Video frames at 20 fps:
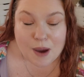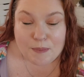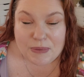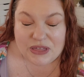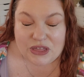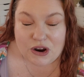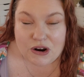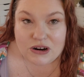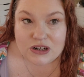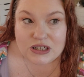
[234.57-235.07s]

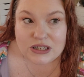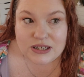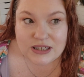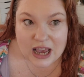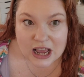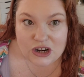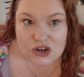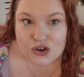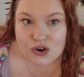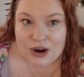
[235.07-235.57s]
But there are
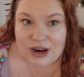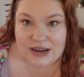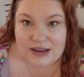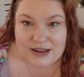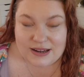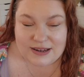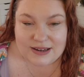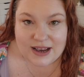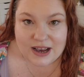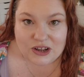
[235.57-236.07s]
such great
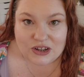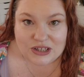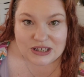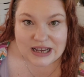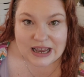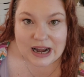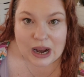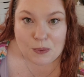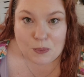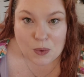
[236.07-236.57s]
details
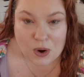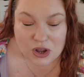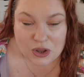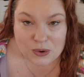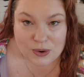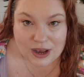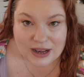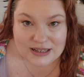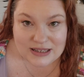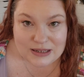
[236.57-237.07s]
and I want
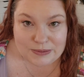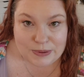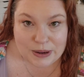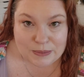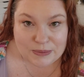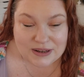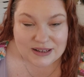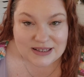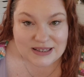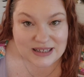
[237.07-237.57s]
you guys to be
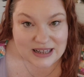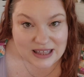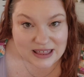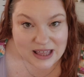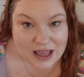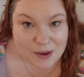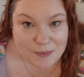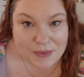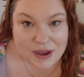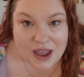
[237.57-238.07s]
able to see
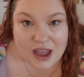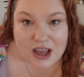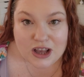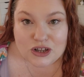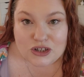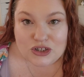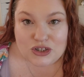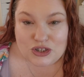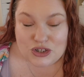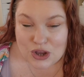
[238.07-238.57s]
them,
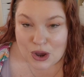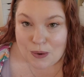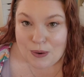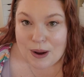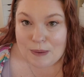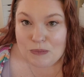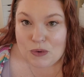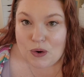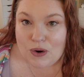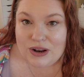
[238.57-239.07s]
so
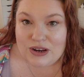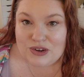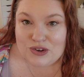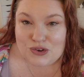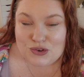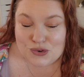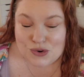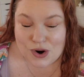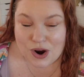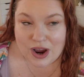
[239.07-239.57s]
I'm going
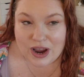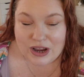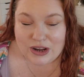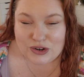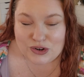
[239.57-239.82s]
to try